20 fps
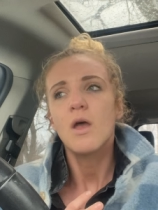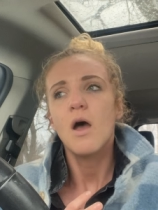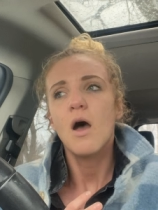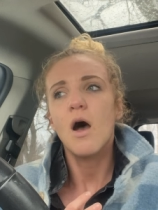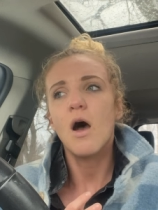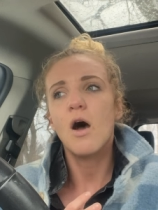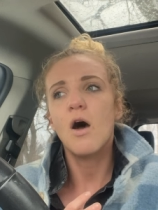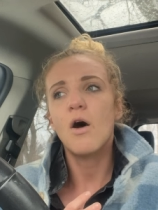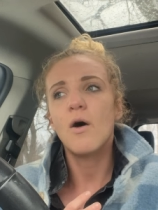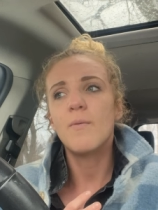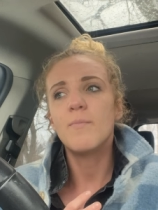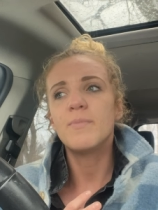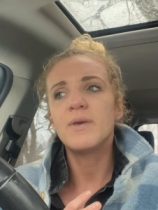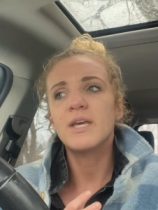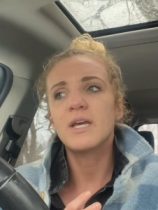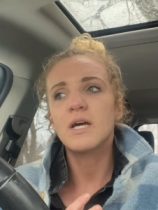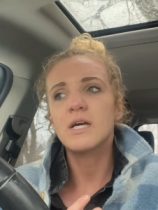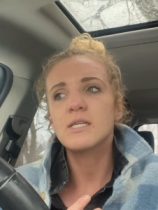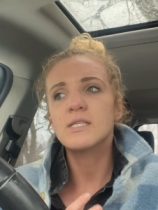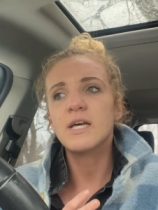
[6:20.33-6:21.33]
um,
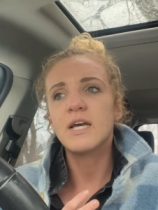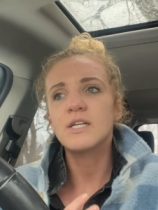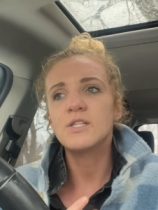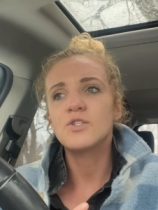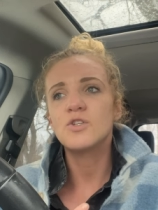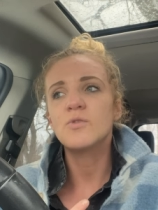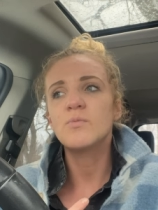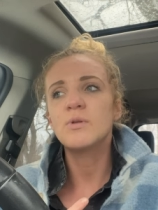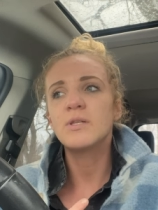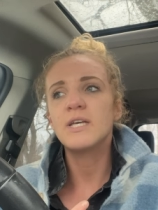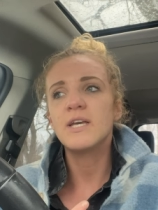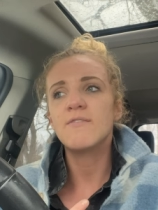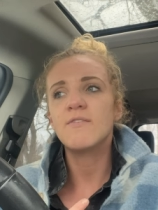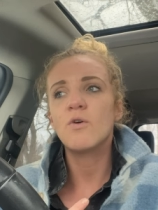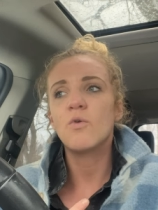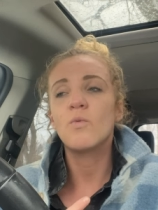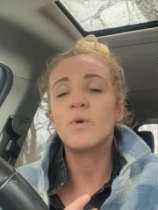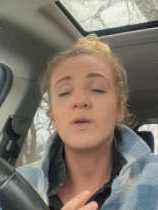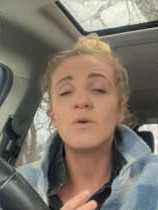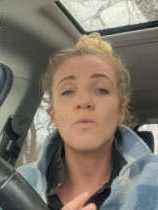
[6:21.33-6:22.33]
because I do believe
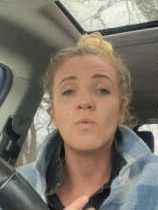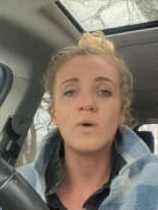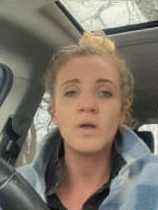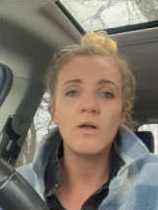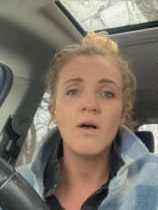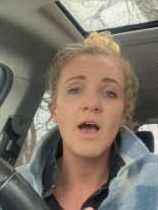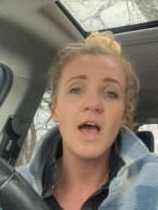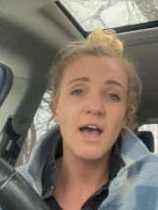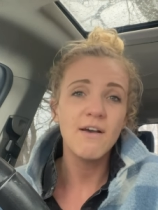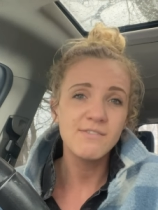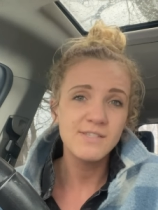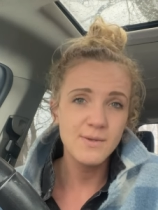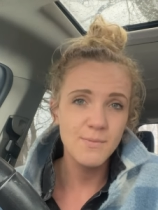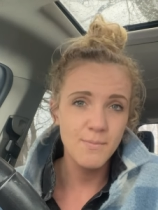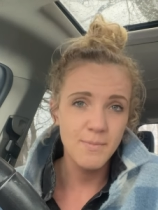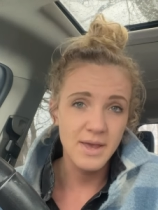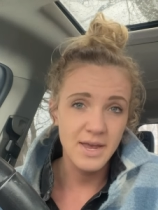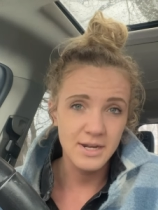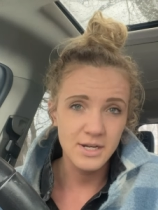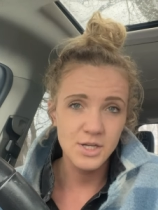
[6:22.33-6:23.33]
that we will have to
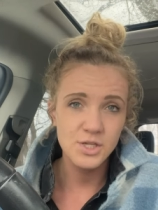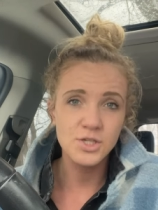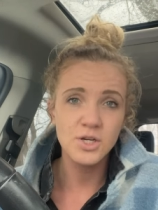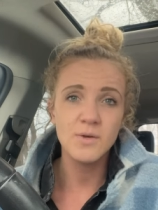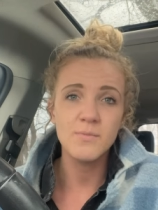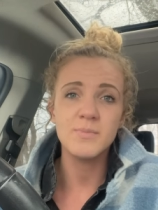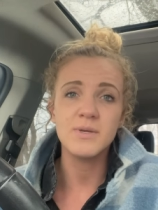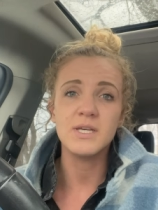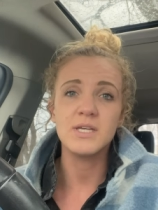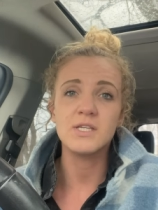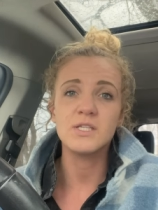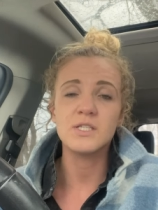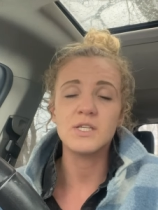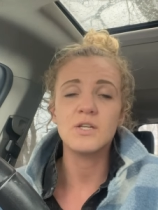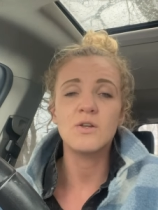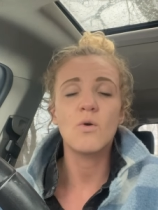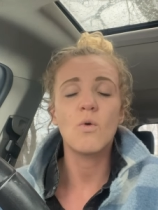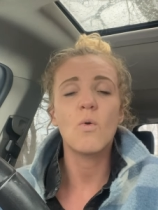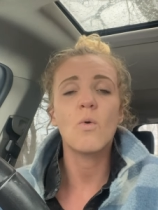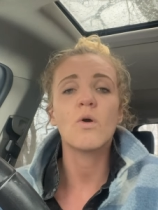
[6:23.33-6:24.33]
manage our bees
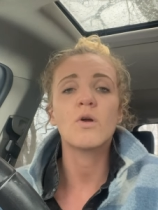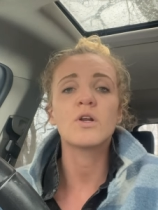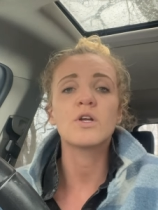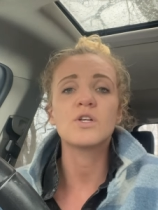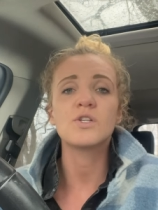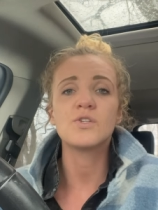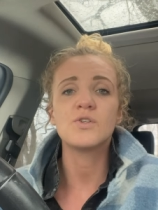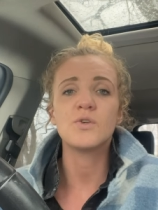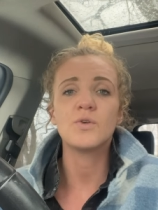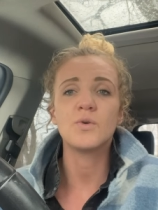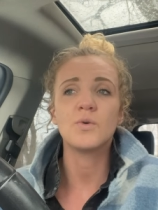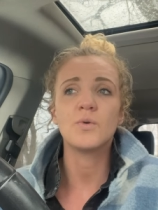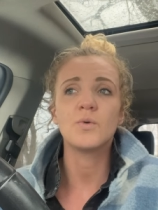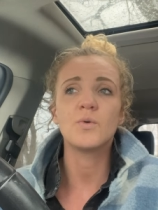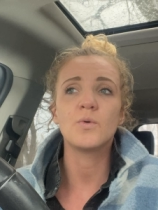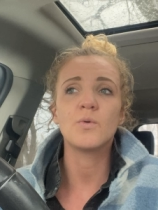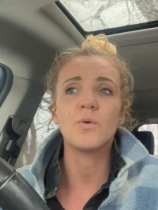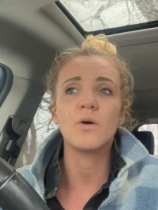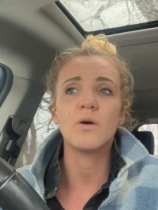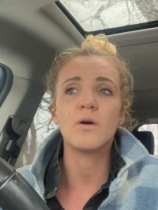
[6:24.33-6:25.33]
in order
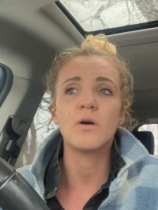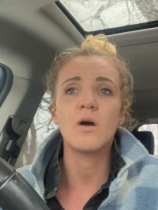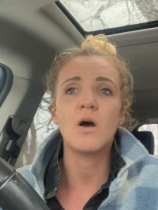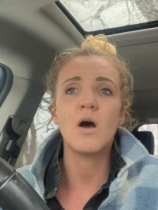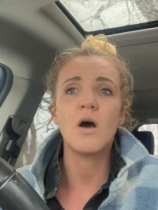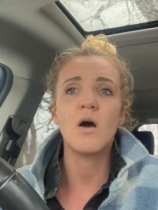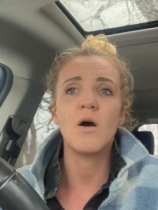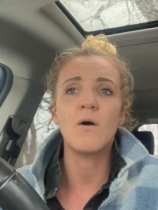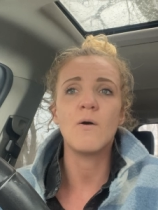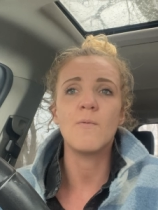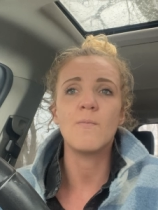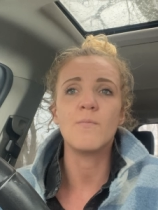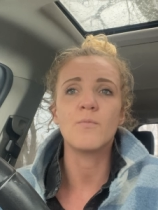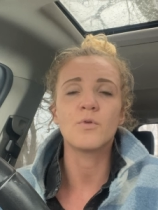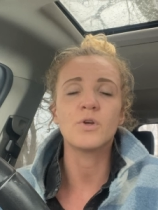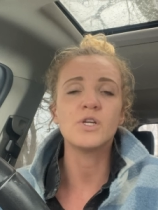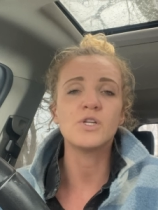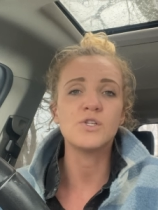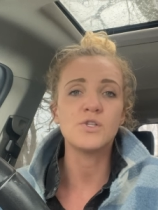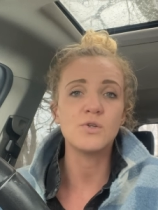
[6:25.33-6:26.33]
to um,
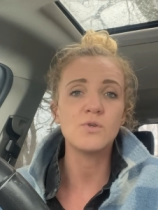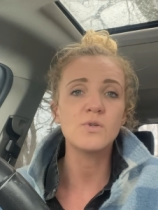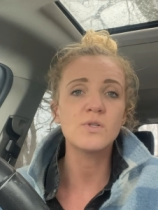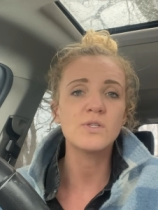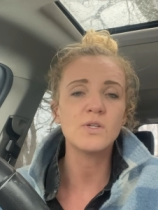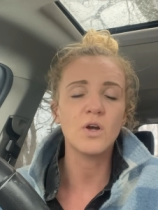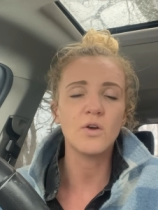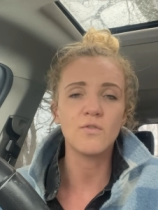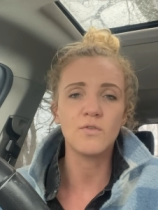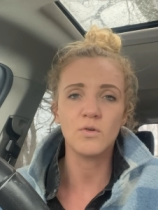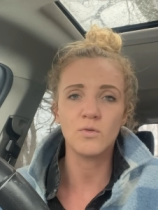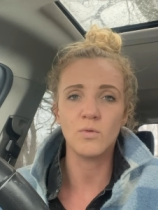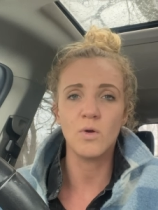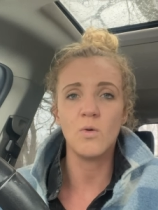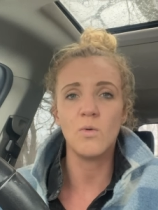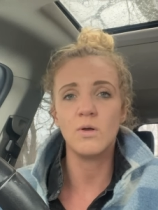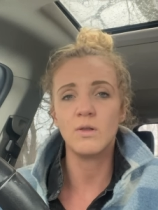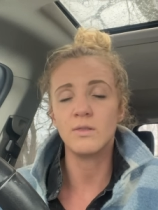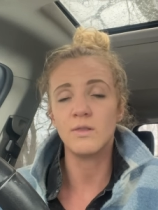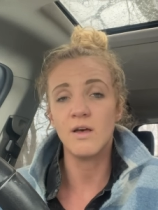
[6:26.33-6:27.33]
reduce our
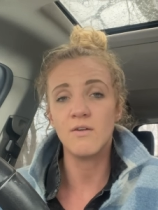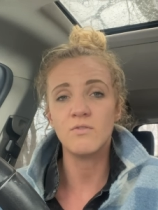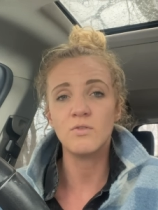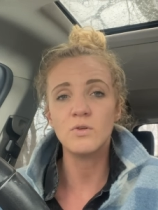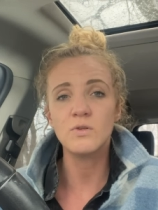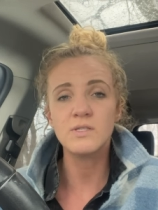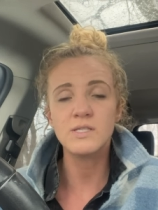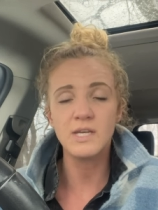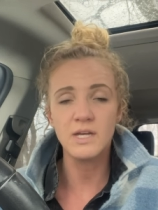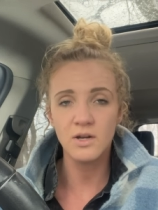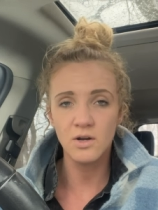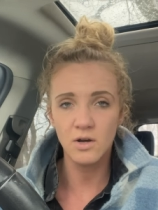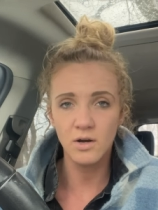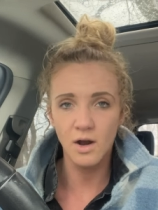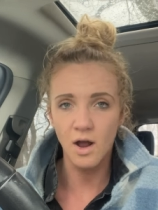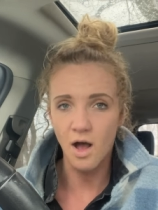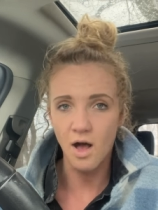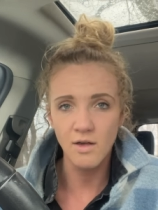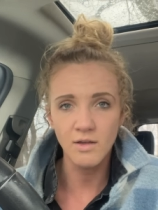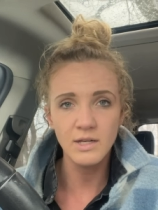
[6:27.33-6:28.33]
varroa levels in our
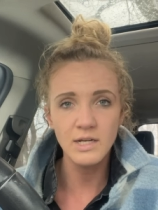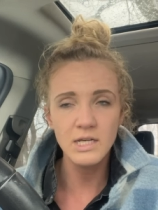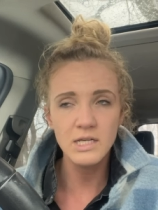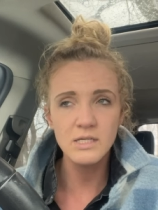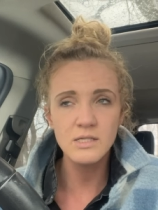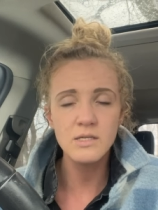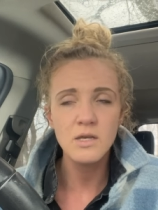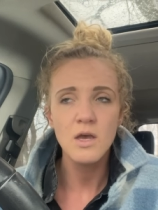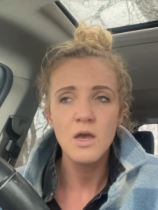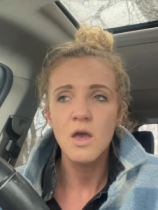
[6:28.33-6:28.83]
colonies.